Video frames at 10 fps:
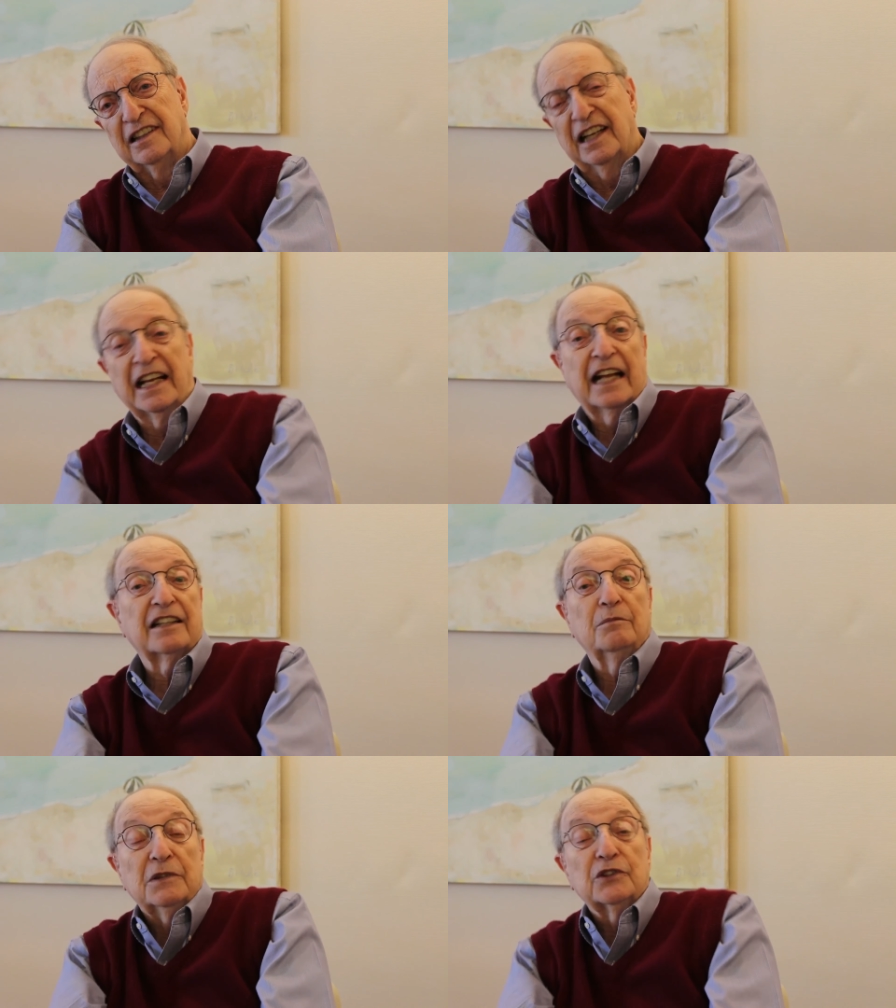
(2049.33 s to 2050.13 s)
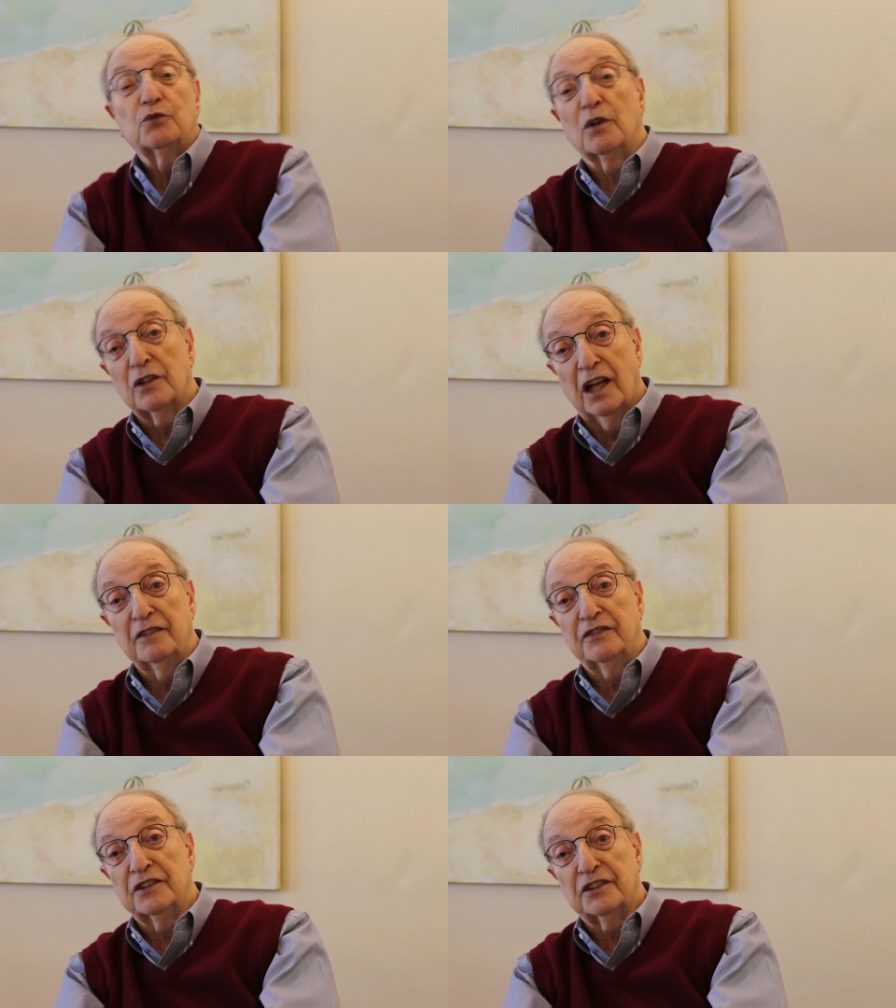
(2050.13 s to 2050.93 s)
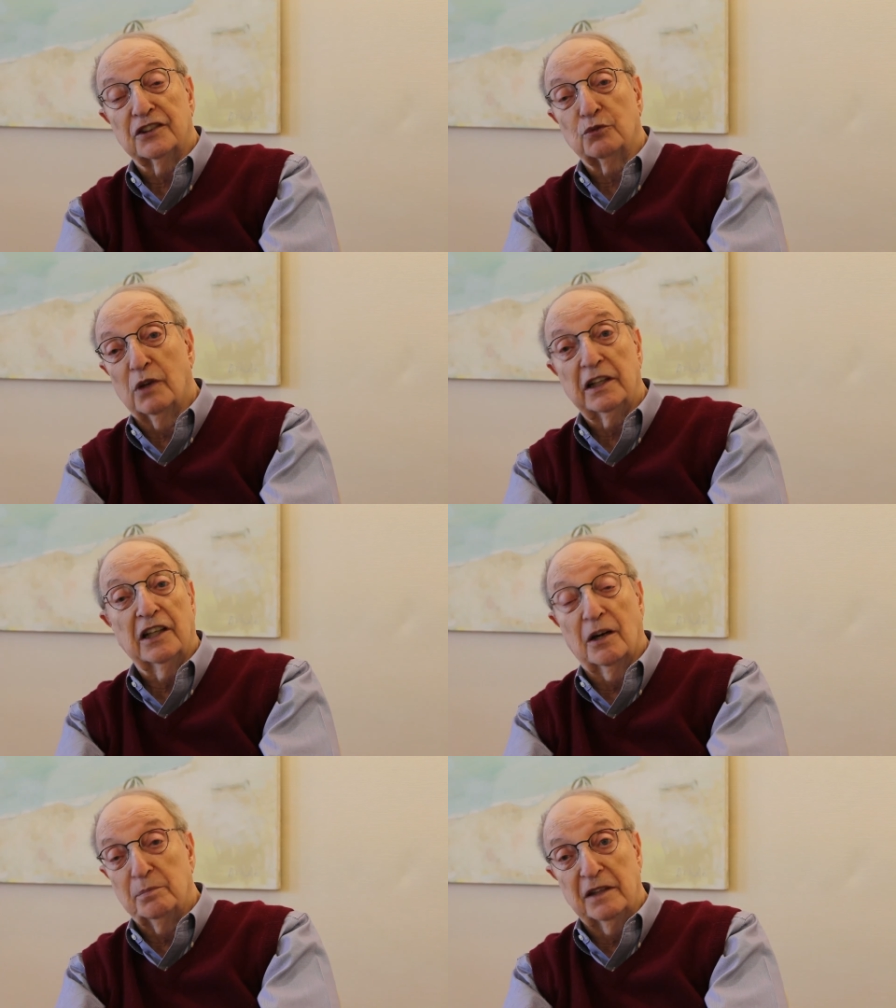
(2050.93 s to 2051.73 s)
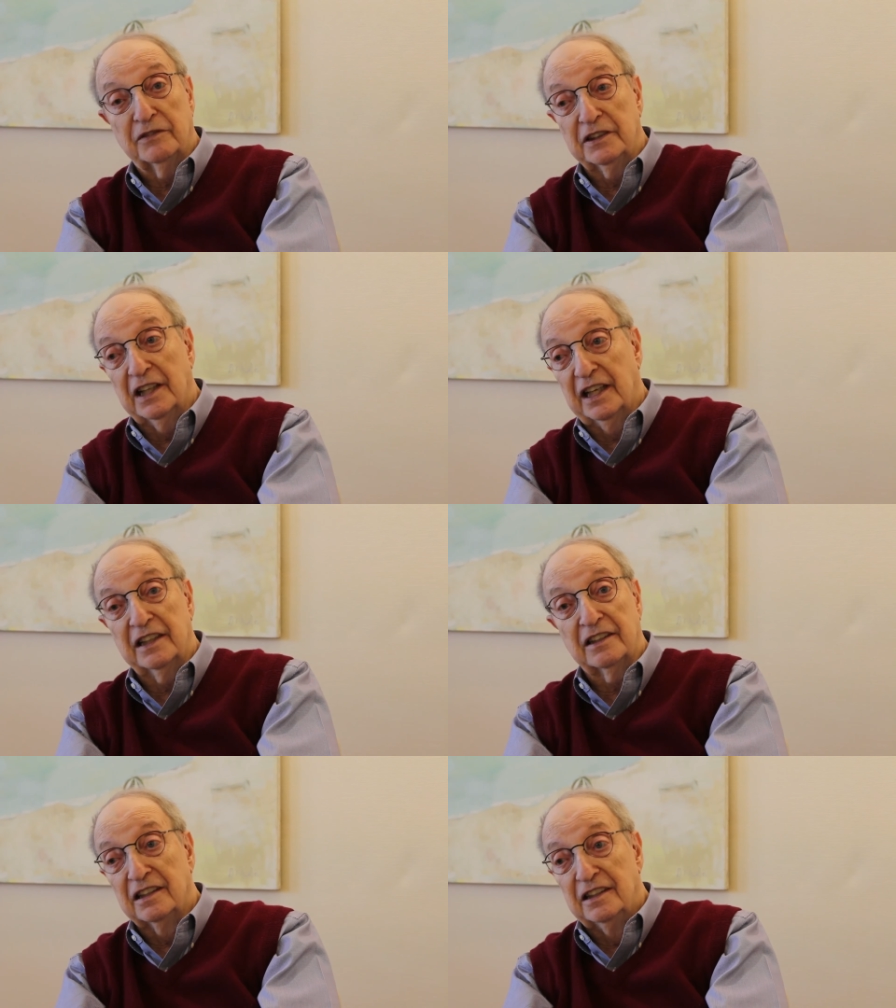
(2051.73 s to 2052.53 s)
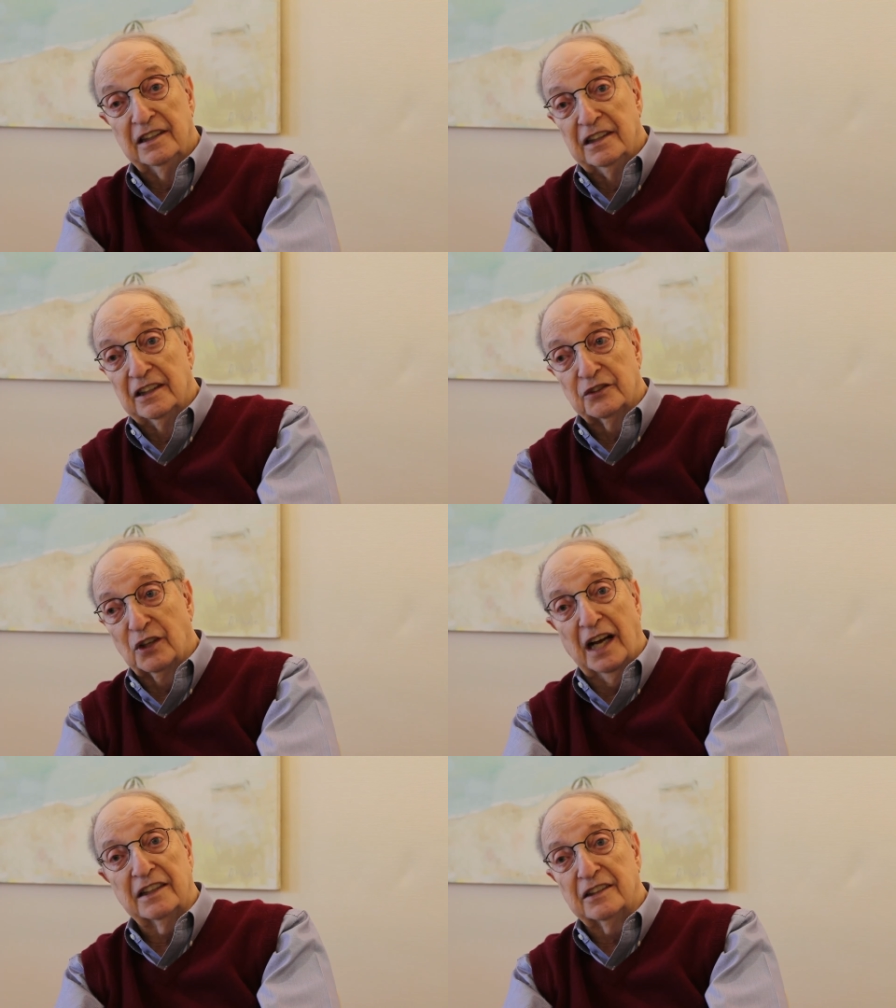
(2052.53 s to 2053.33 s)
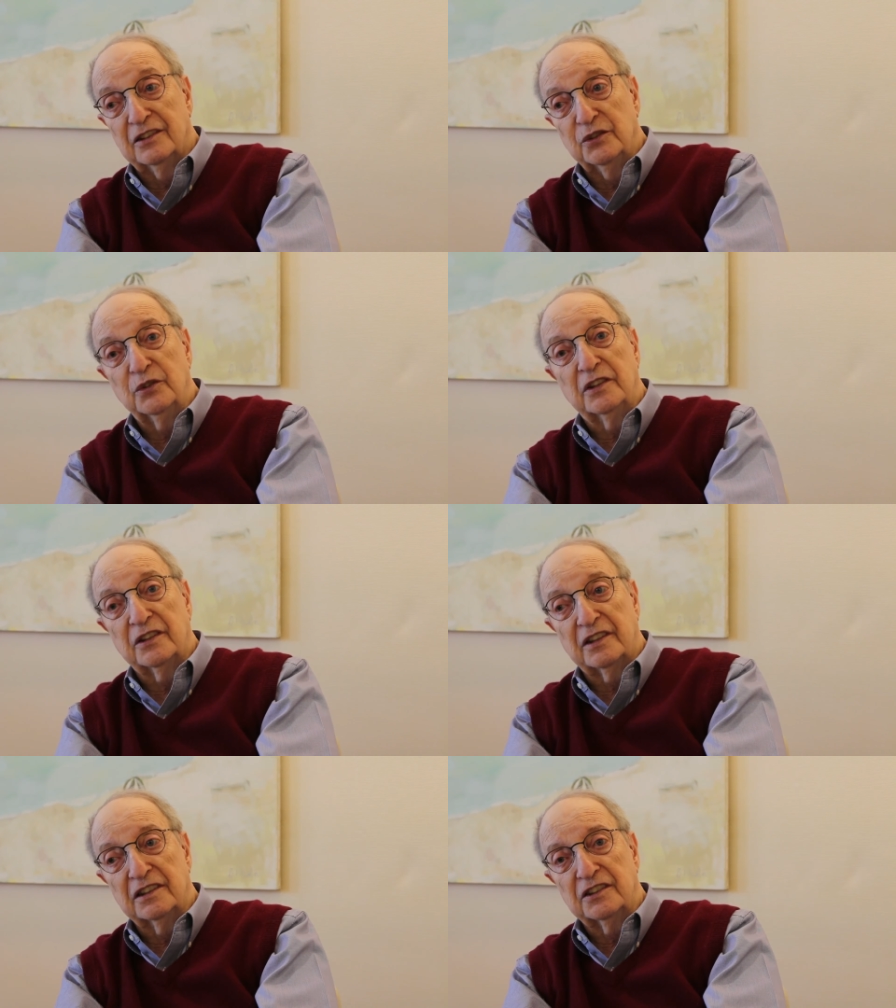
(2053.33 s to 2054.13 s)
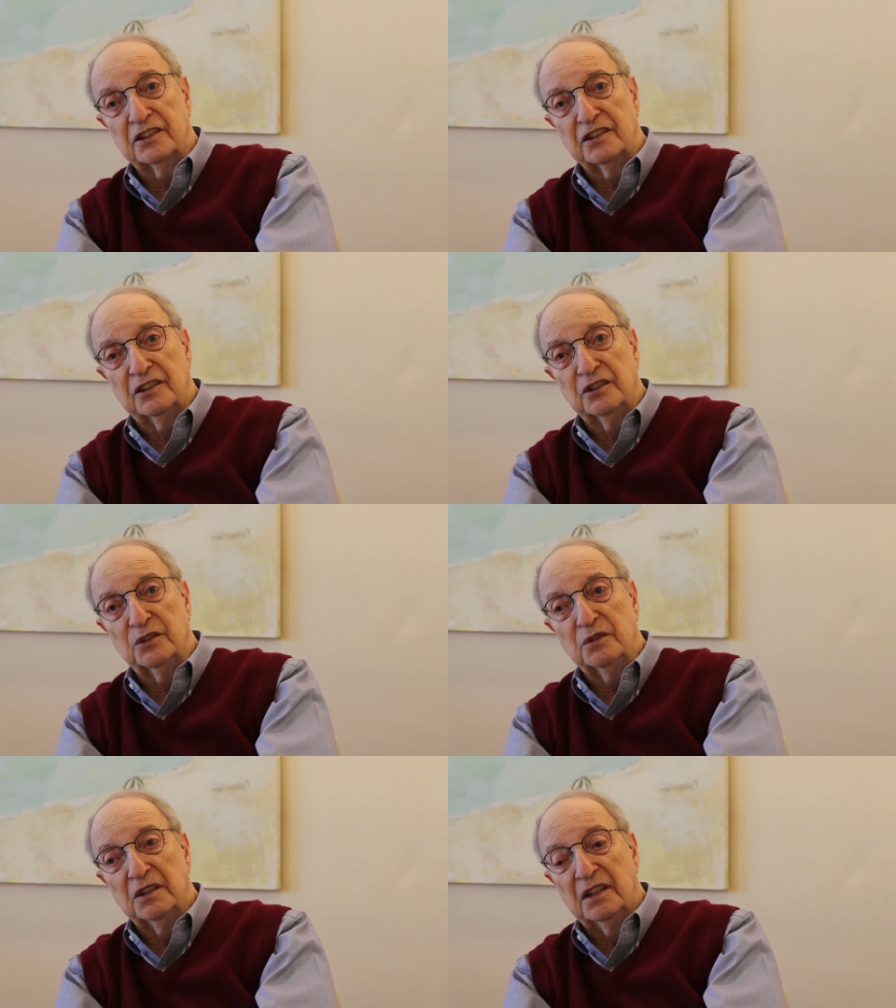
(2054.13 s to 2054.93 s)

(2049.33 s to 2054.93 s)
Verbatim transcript: And that to me is what life is. It's waking up every day and trying to do the things you do.